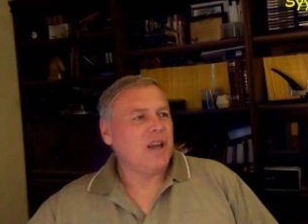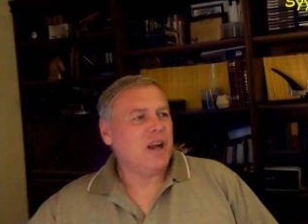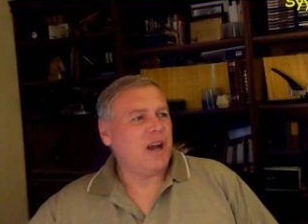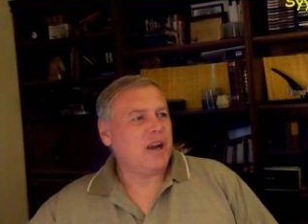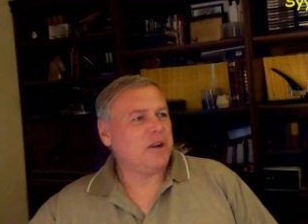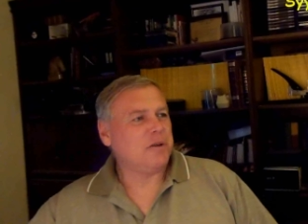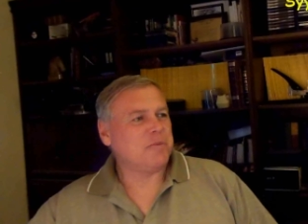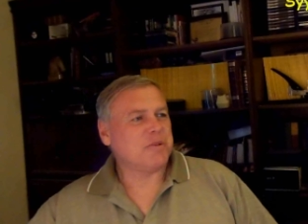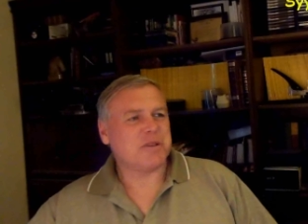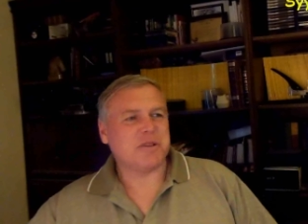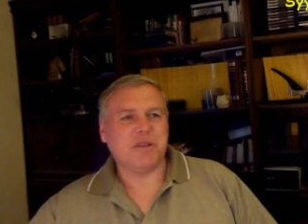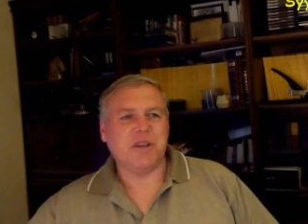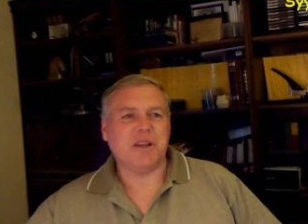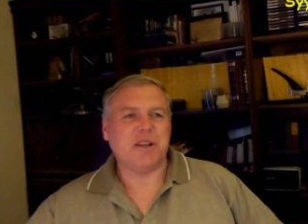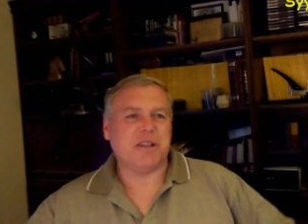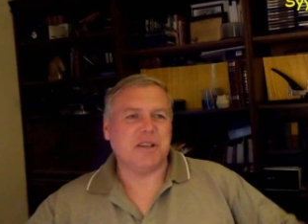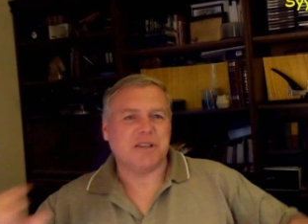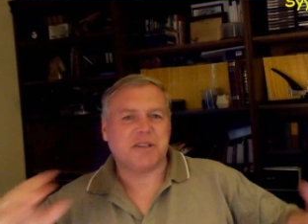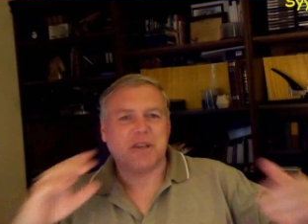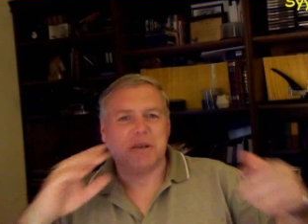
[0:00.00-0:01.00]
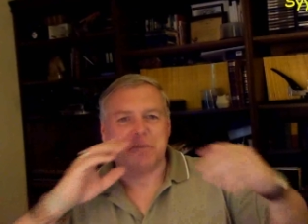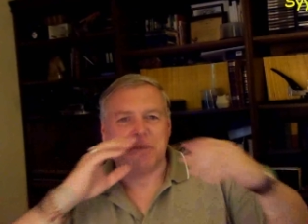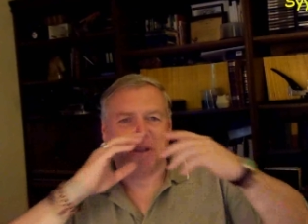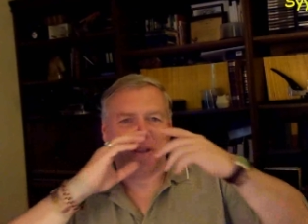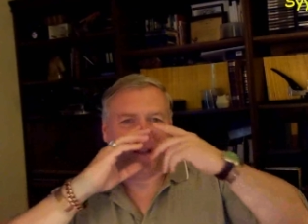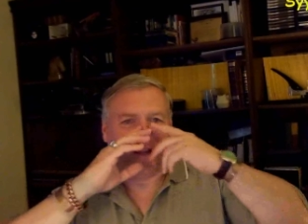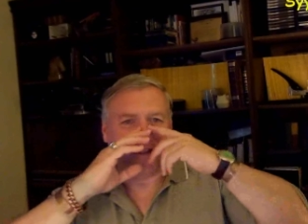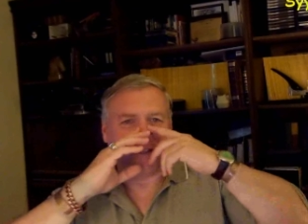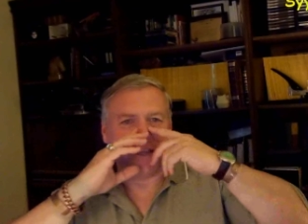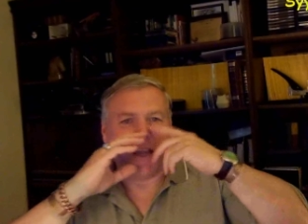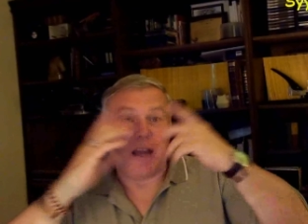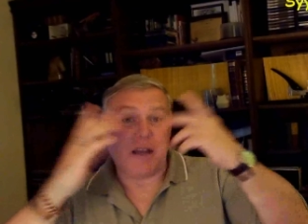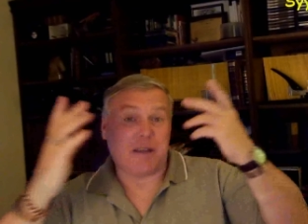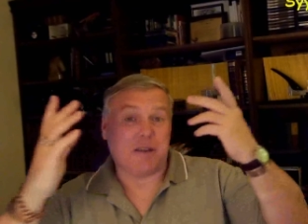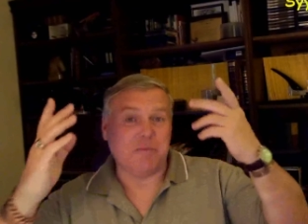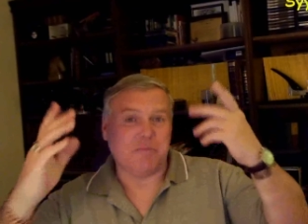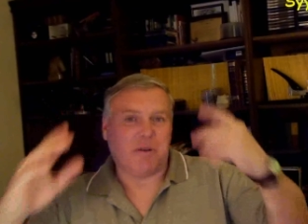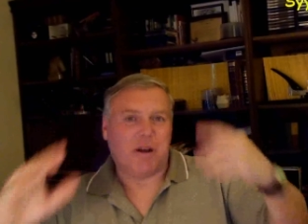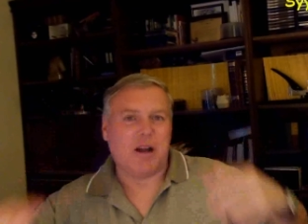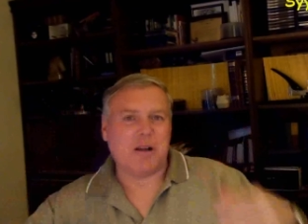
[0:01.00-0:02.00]
I'd almost think that something like that
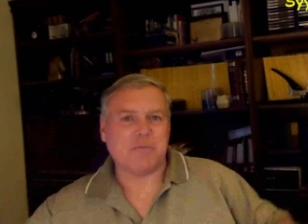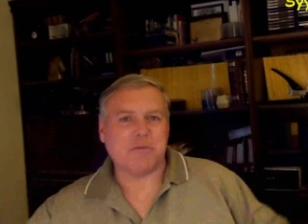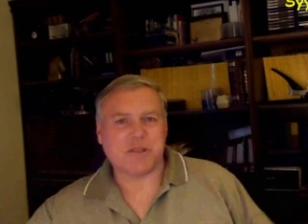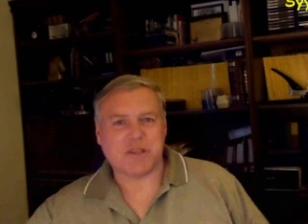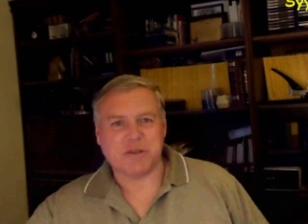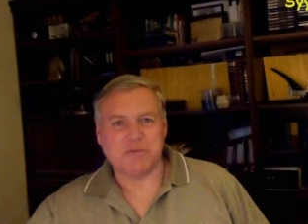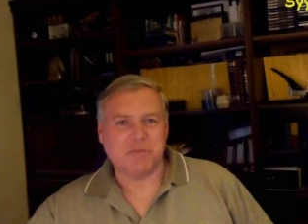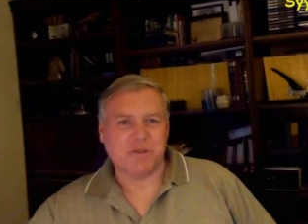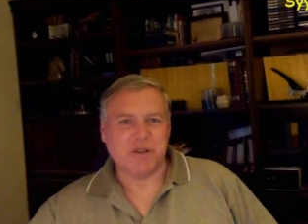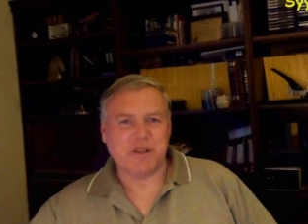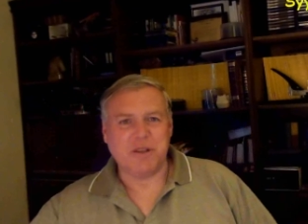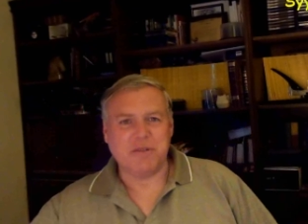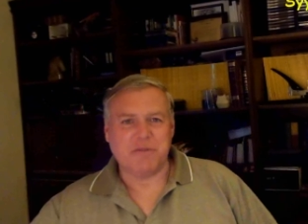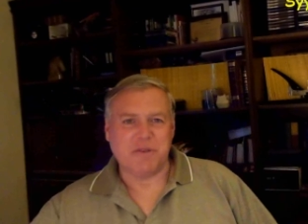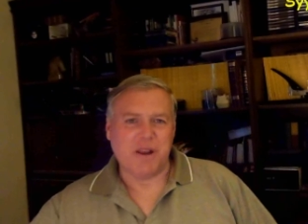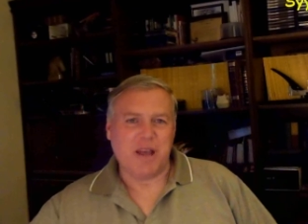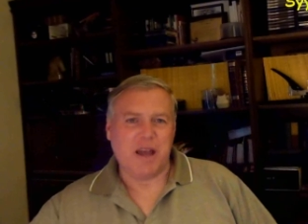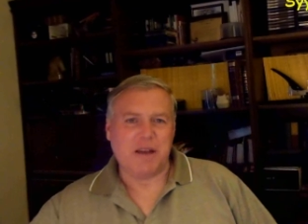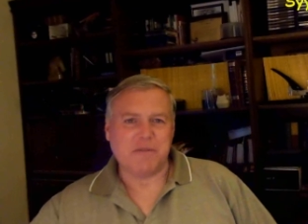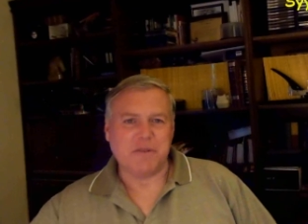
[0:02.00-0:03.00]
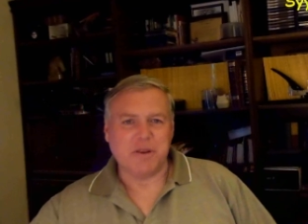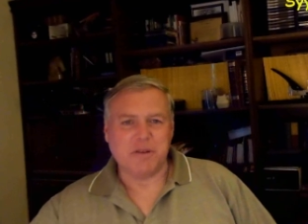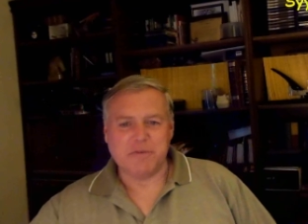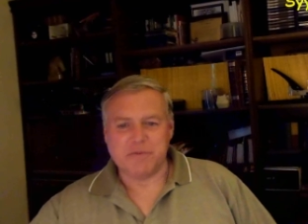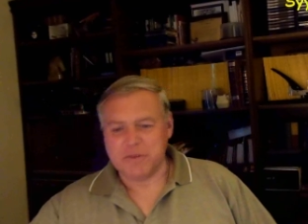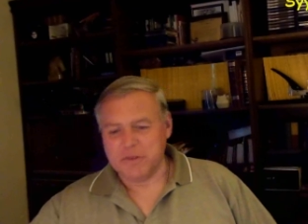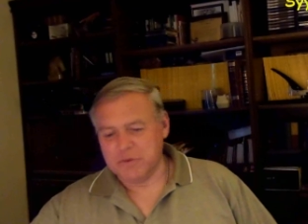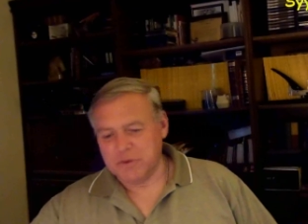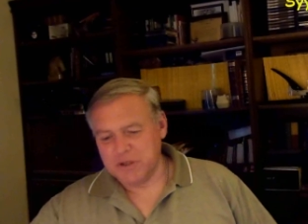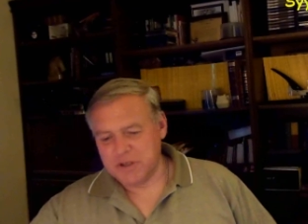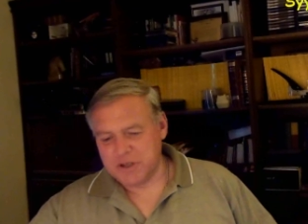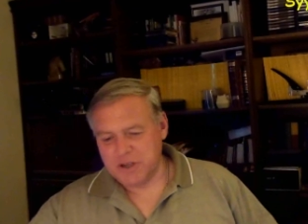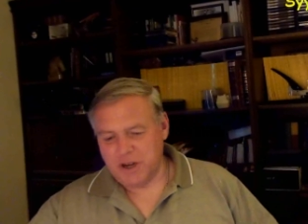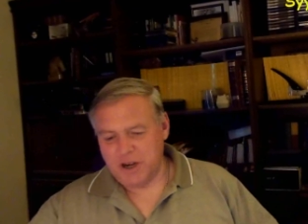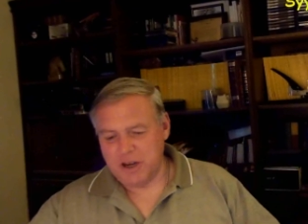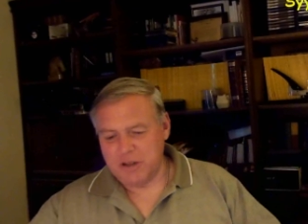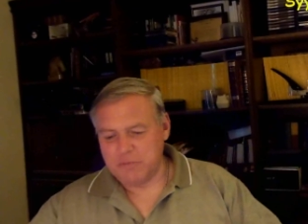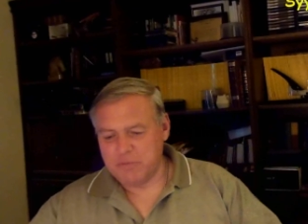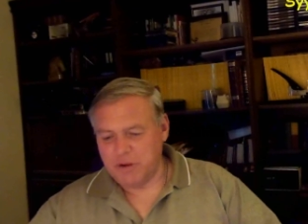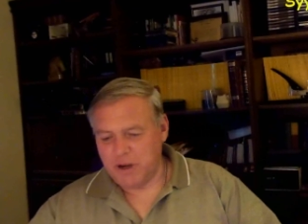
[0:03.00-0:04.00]
could possibly even have an influence
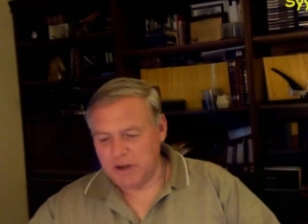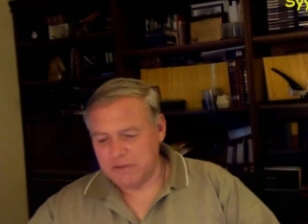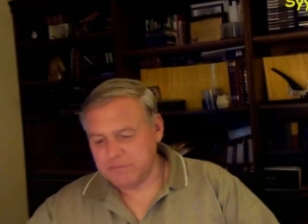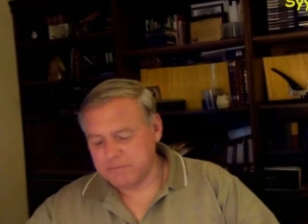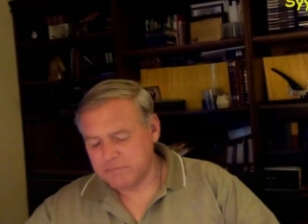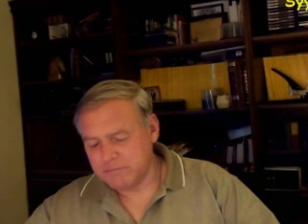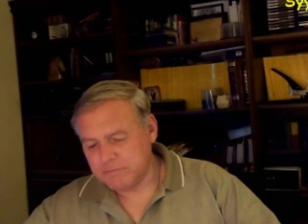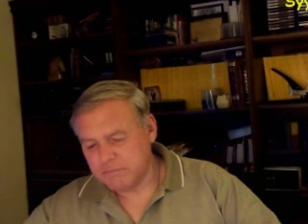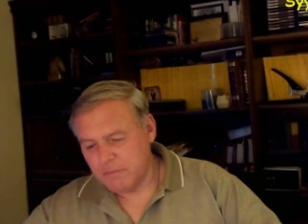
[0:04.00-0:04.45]
on it. But